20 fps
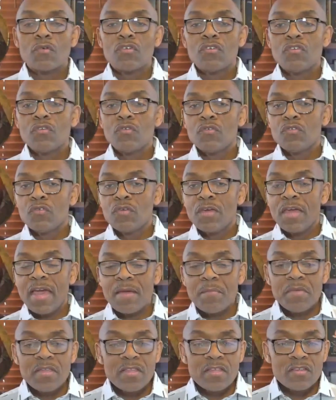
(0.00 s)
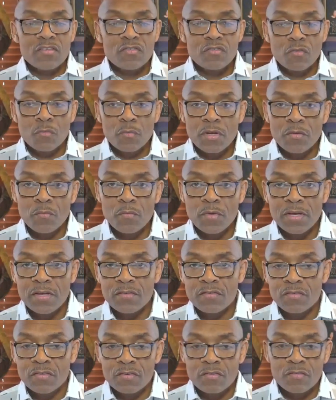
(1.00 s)
you gave me these 3
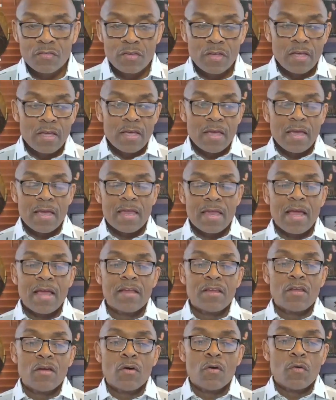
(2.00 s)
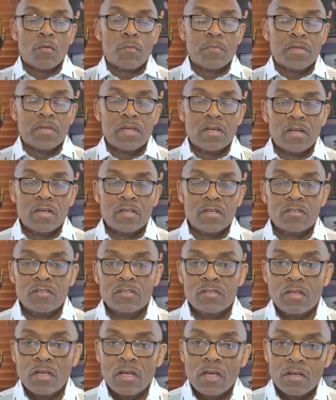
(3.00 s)
reasons, and I know
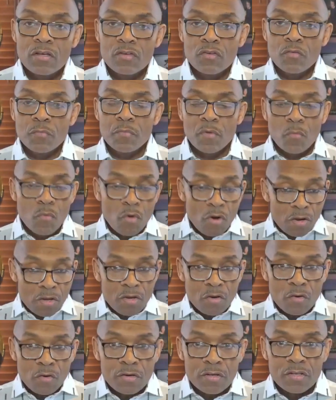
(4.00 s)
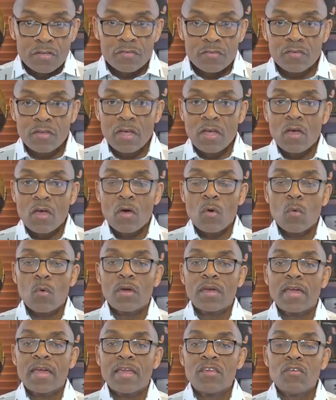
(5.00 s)
because you've been working on this.
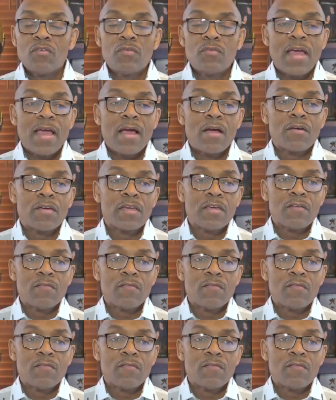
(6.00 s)
Can you now give